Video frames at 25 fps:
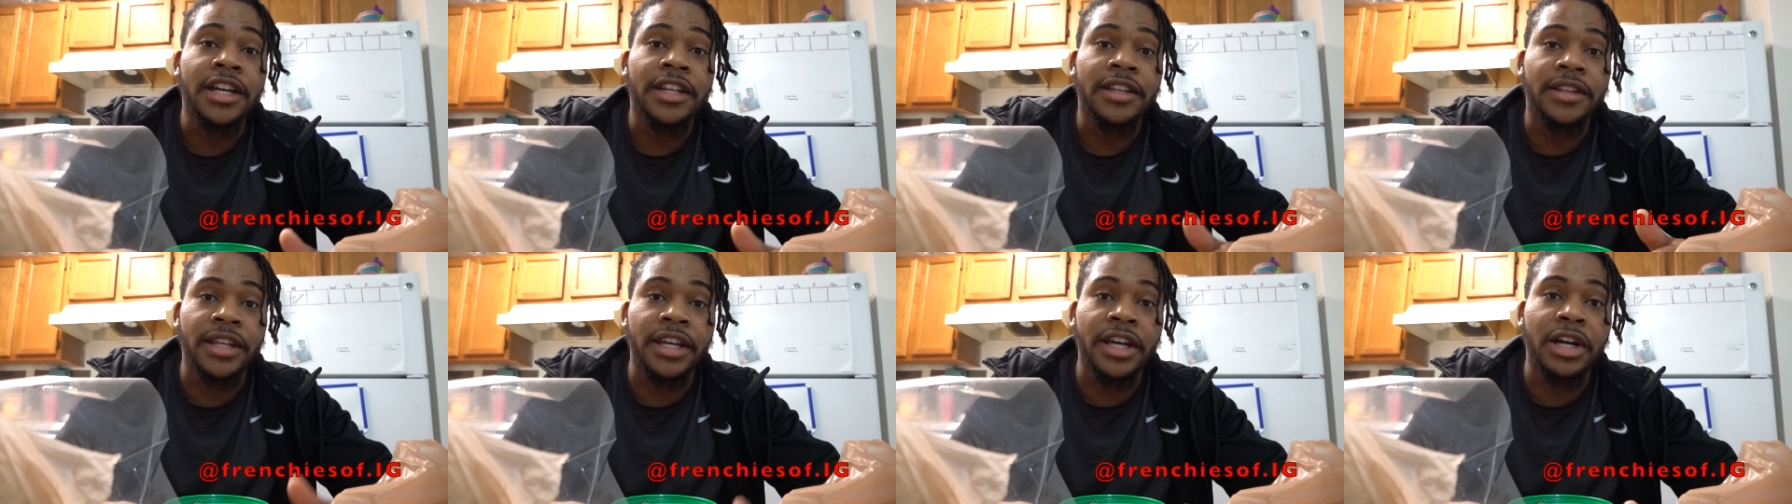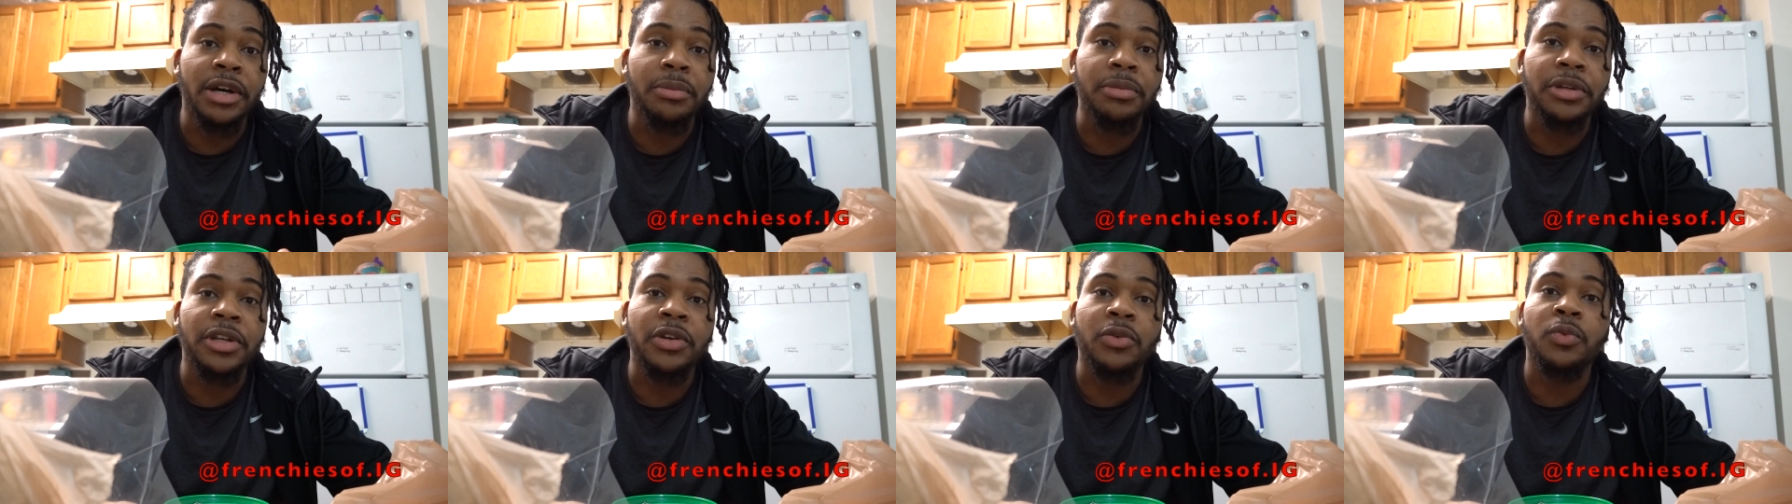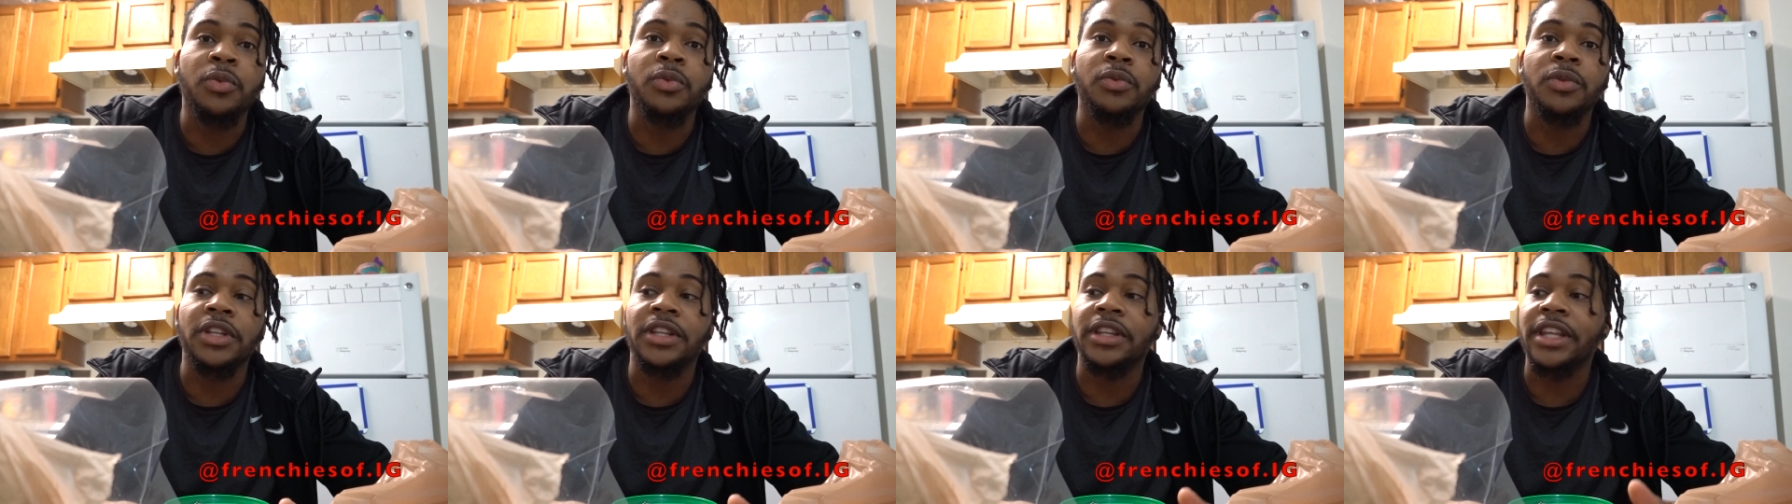them
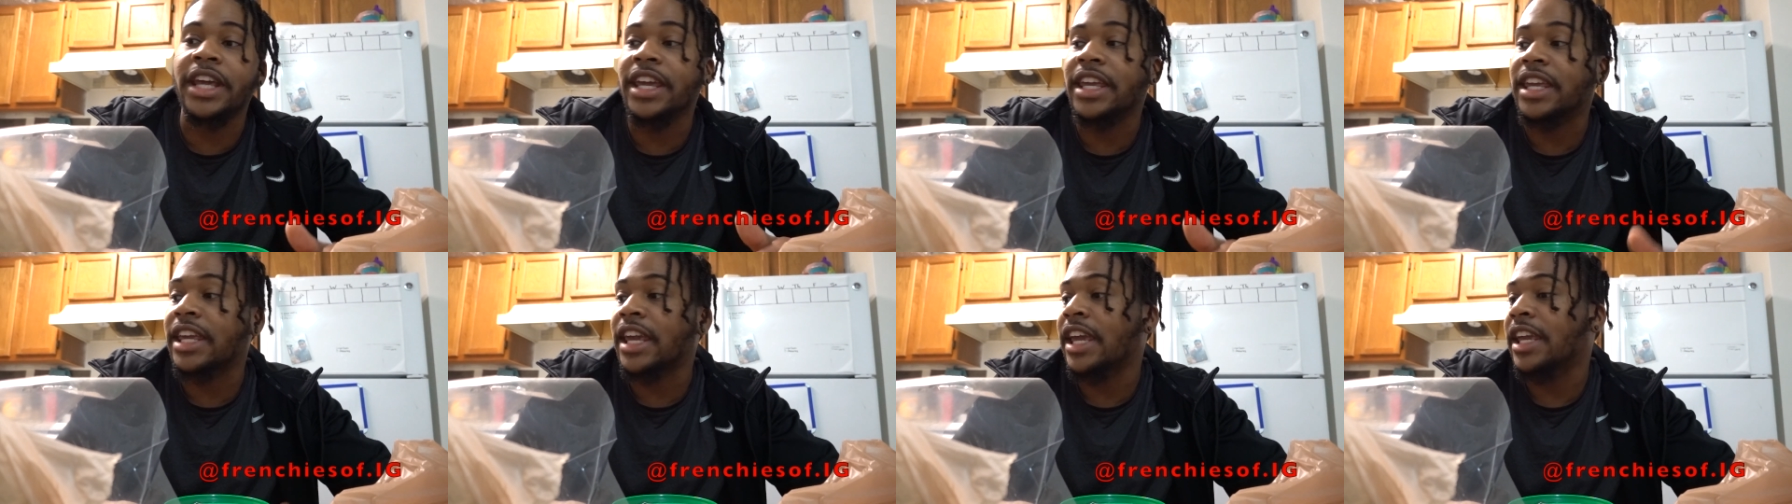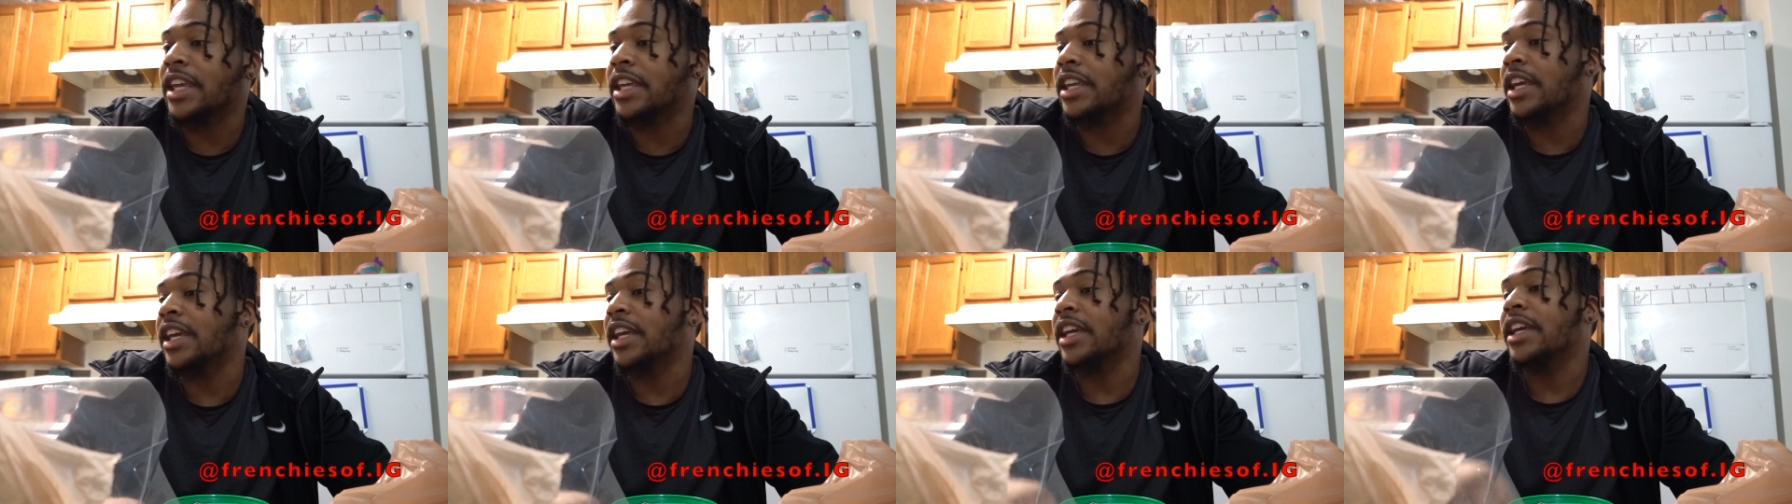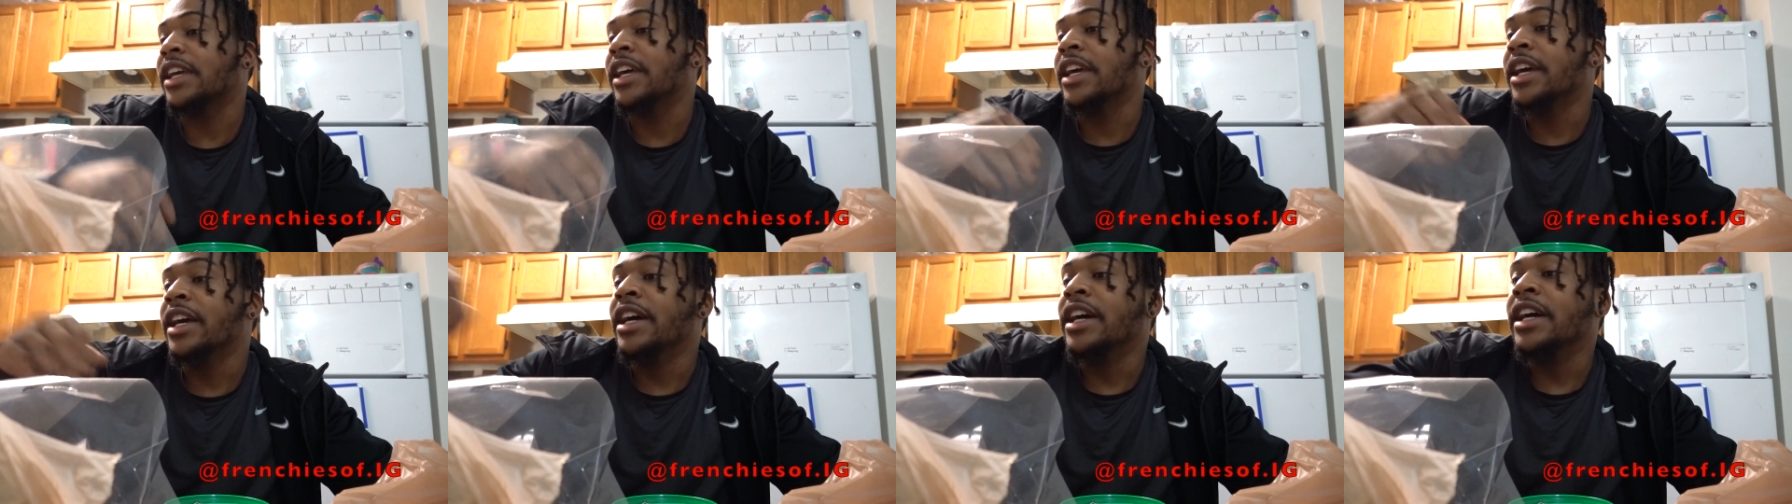that they can't get,
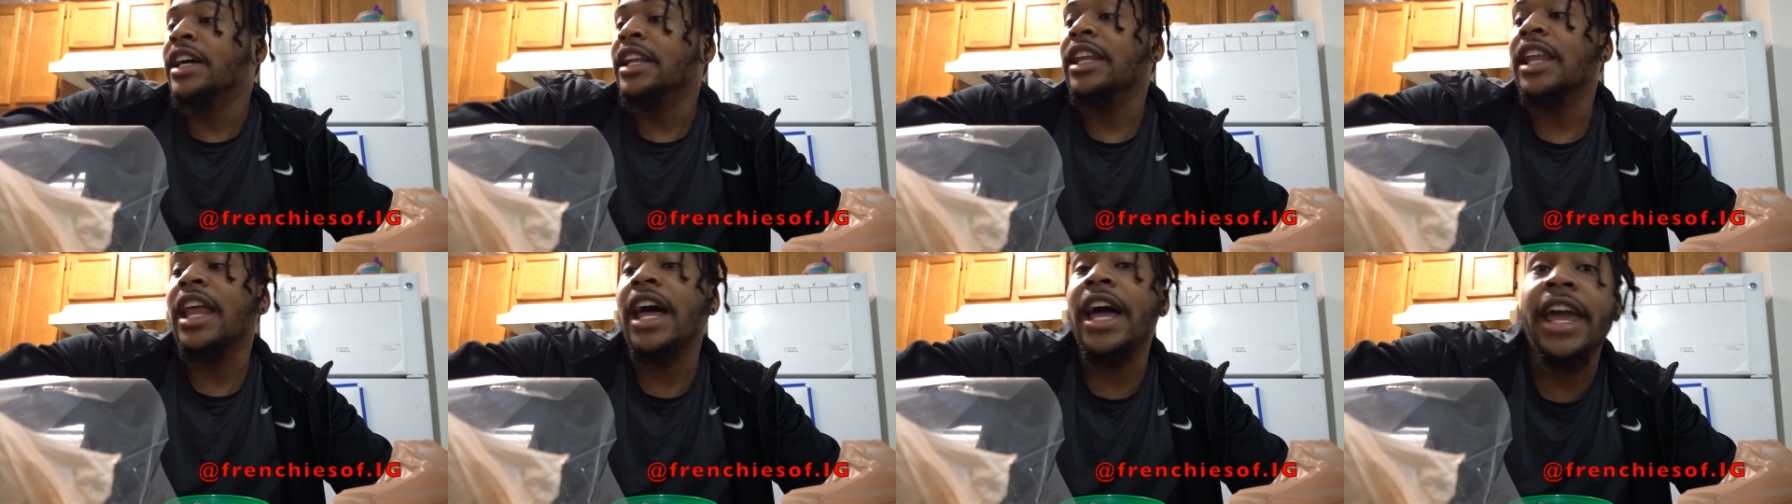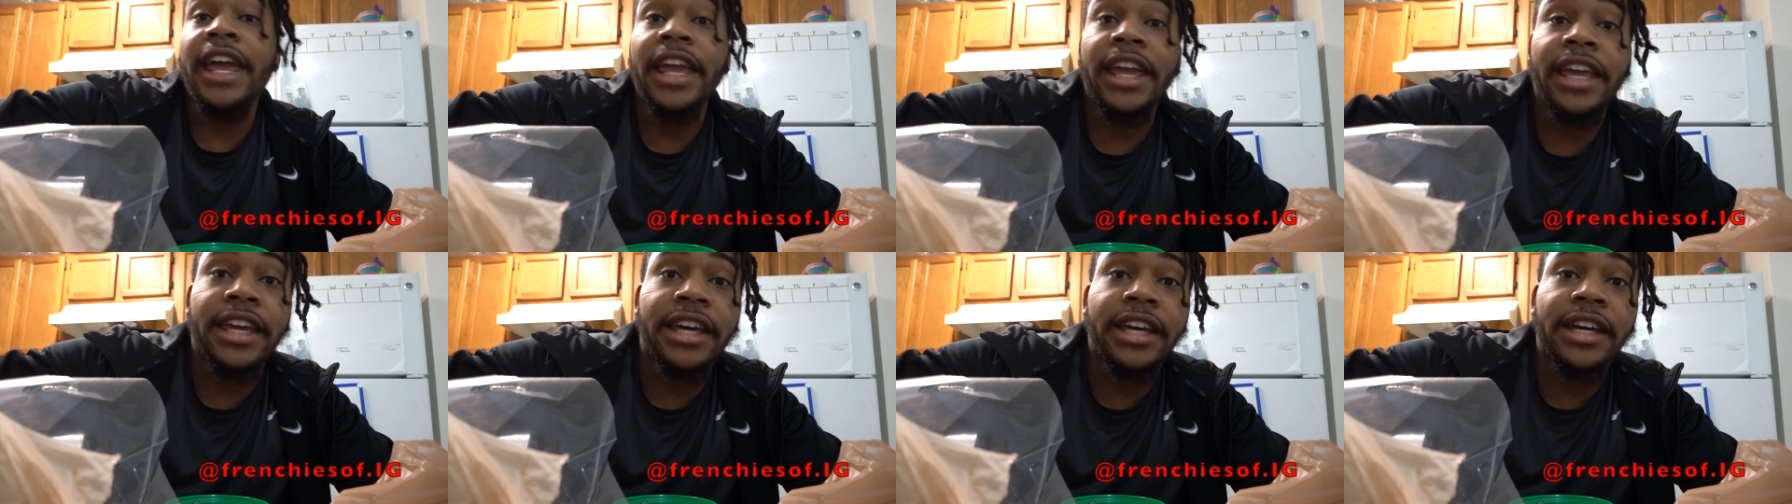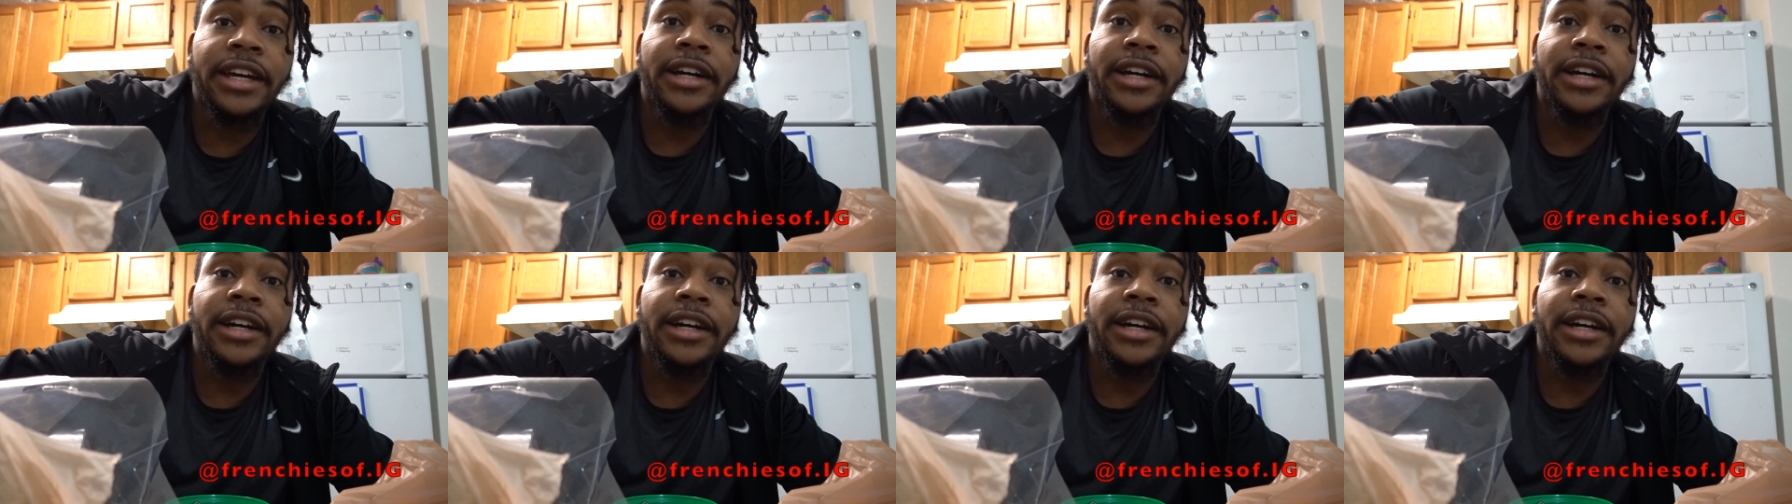like